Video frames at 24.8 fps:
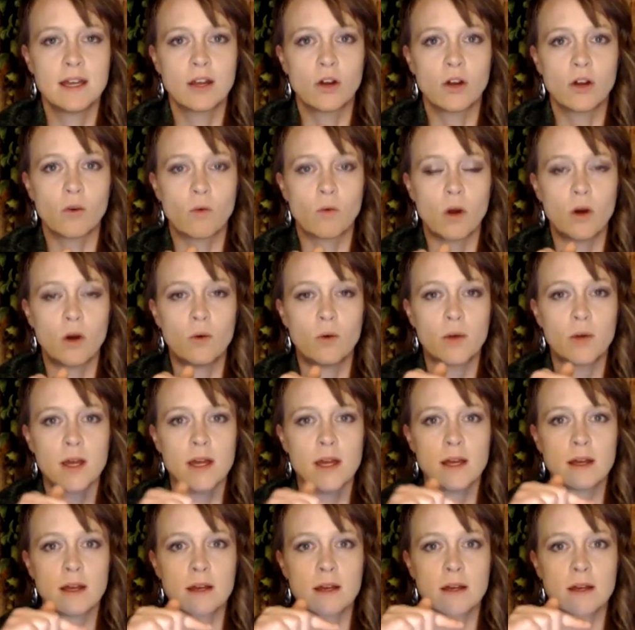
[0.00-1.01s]

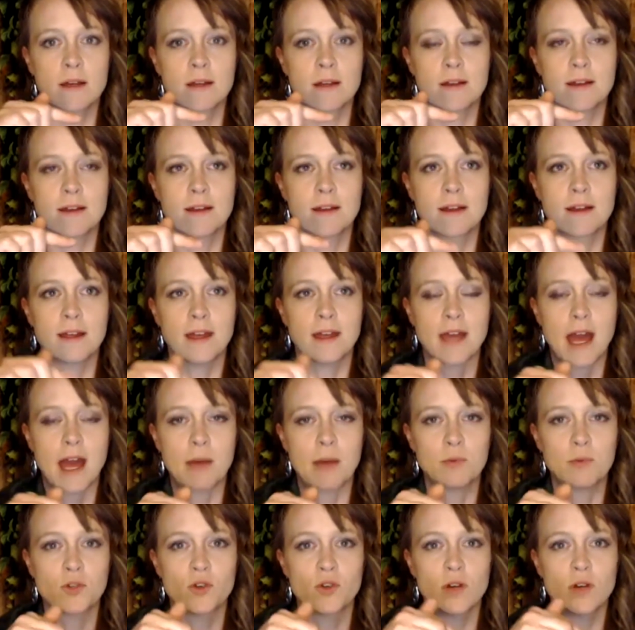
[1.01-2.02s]
growing,
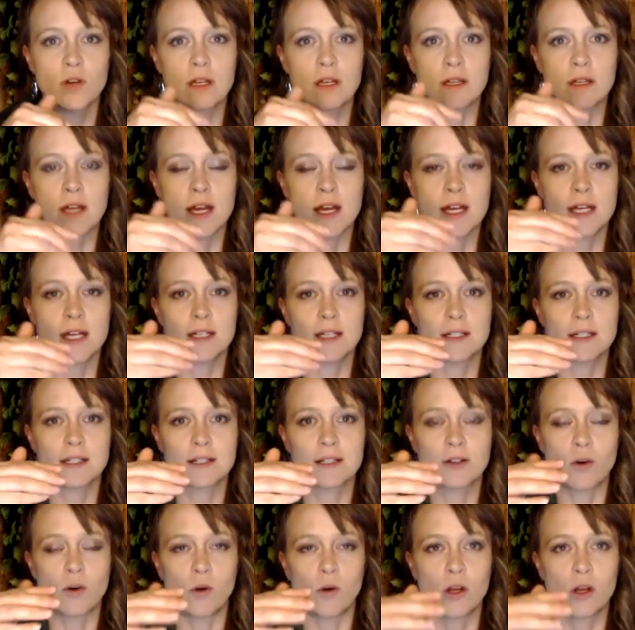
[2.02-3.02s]
capturing light,
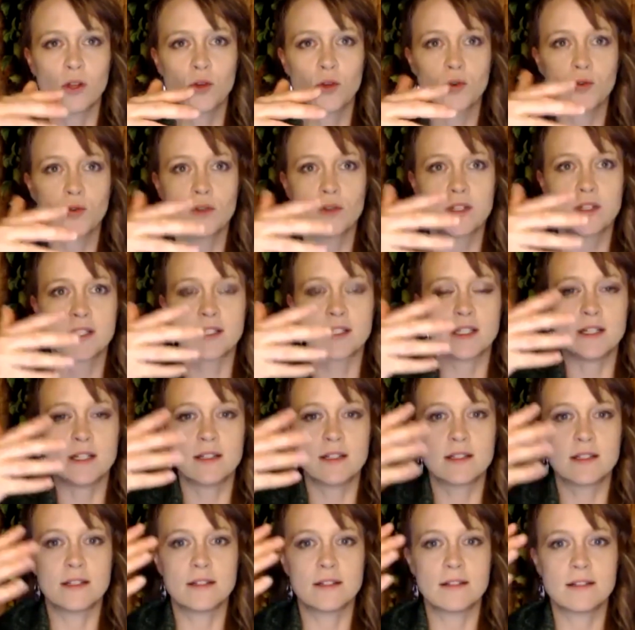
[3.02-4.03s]
going through the
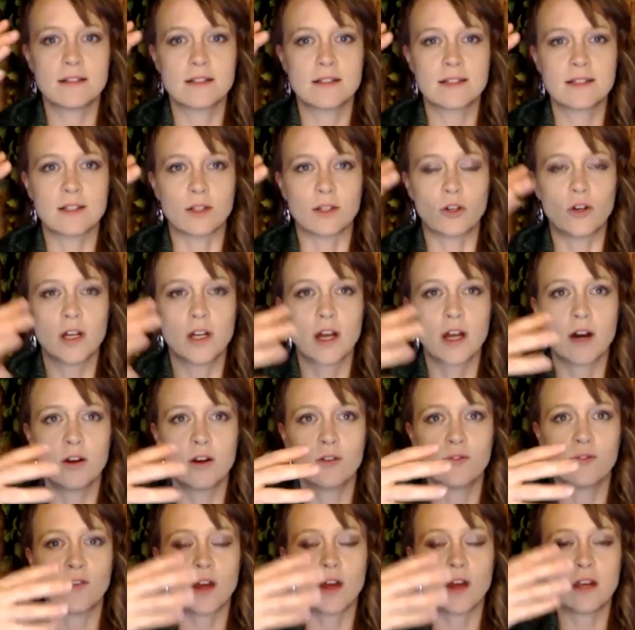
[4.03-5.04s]
seasons, learning how
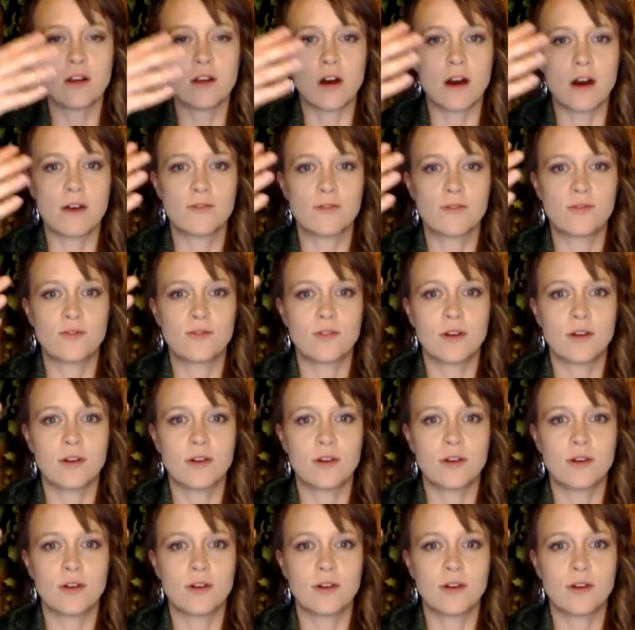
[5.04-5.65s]
to fend off